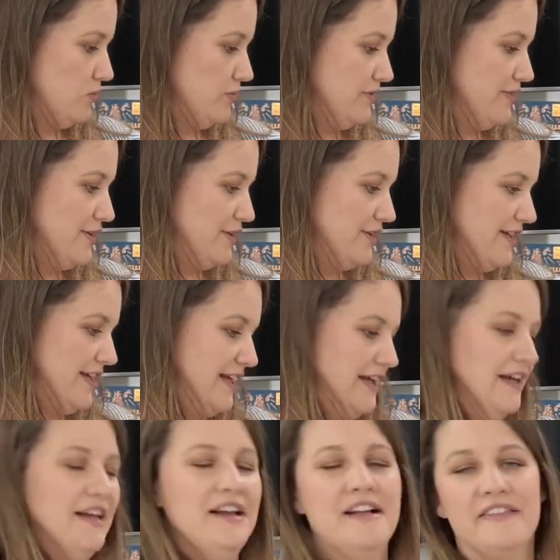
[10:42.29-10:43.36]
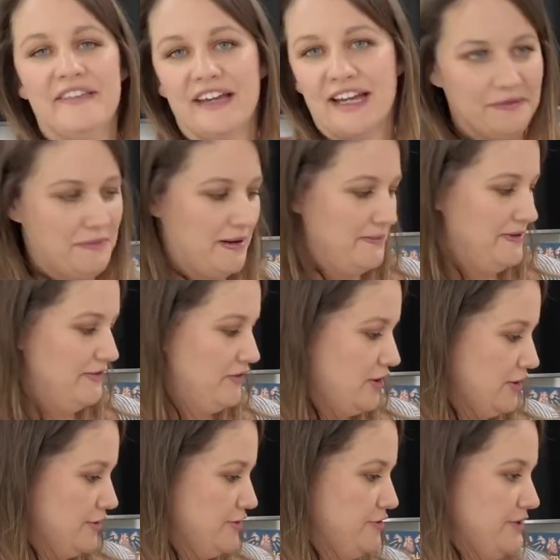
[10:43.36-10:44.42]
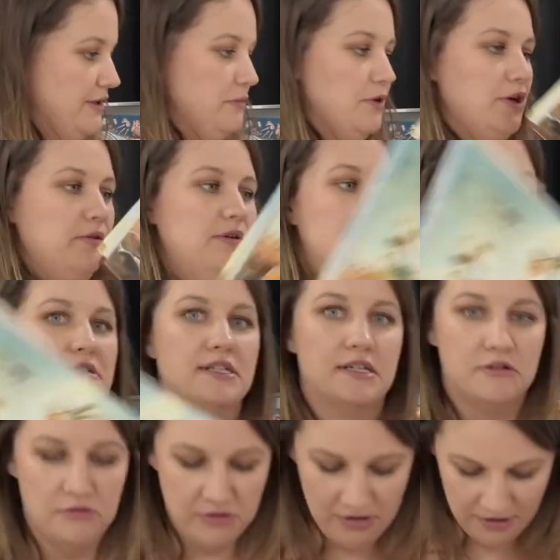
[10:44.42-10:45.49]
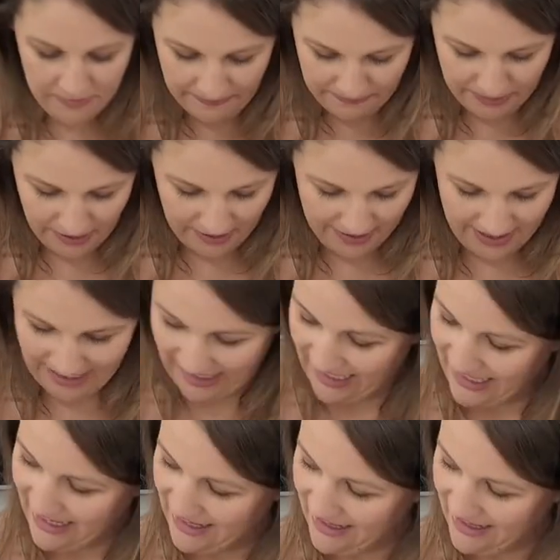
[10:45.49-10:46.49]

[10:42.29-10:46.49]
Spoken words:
They're like, they remind me of Cartoon Network when I was little. But